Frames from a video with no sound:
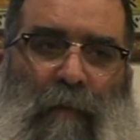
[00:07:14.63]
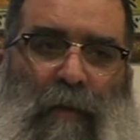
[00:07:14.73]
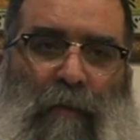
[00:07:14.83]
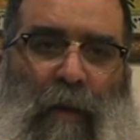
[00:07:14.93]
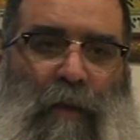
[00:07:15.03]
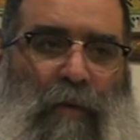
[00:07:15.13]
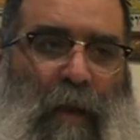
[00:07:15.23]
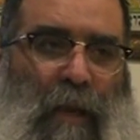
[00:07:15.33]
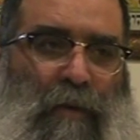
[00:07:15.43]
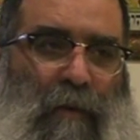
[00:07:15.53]
It's
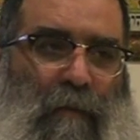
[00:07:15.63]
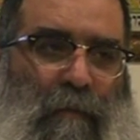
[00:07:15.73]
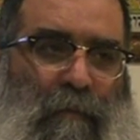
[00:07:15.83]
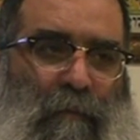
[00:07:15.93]
re-education.